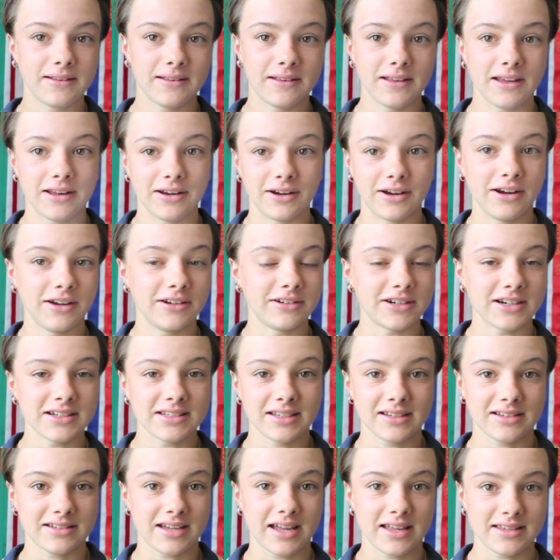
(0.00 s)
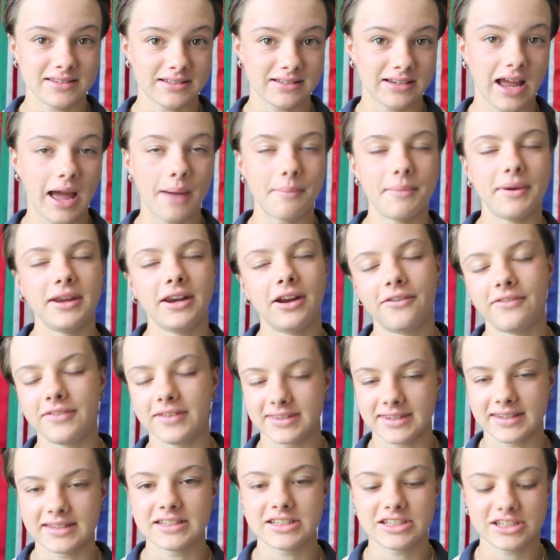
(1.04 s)
you know, dressage hasn't, I mean
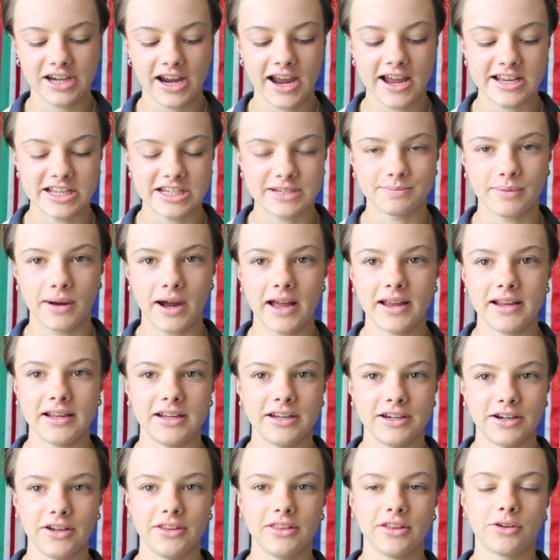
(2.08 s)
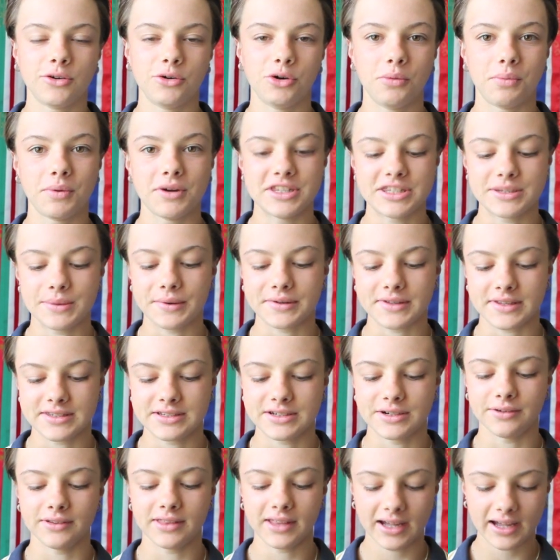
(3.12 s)
obviously it's changed, but you know, the core principles are
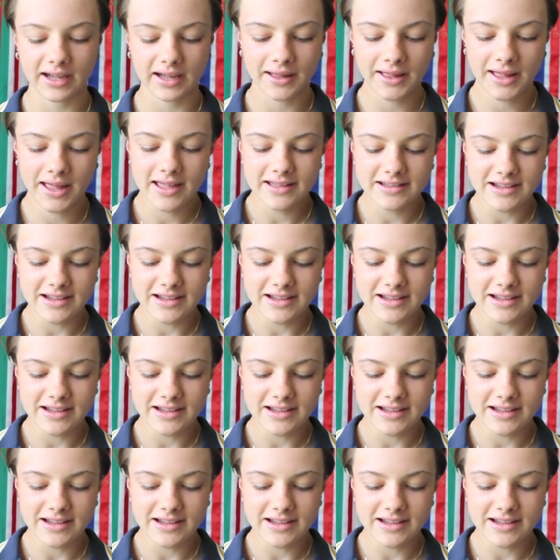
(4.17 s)
still there.